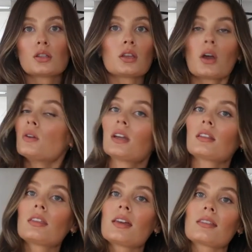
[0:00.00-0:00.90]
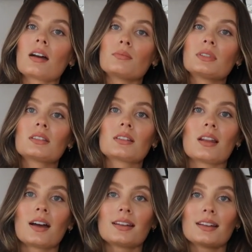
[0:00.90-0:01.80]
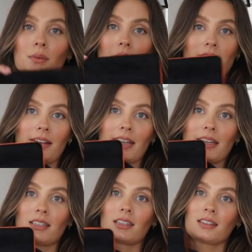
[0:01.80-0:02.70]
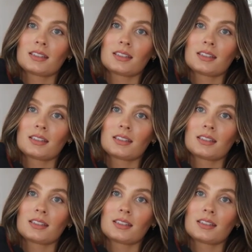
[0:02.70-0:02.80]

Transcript: So the only other thing that I'm slightly worried